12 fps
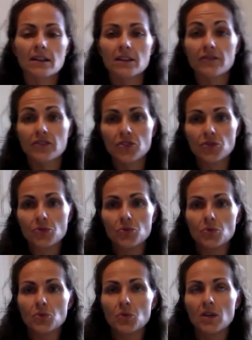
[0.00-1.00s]
enough
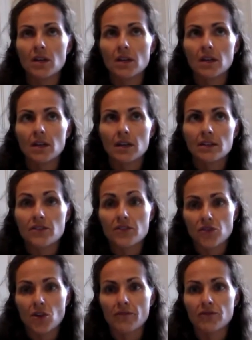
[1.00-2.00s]
to
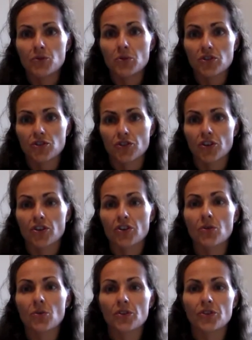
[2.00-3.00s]
dissolve your
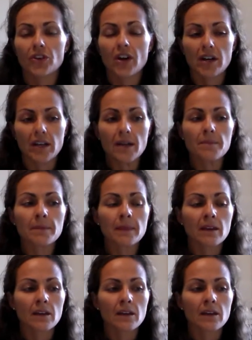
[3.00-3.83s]
sugar or your honey,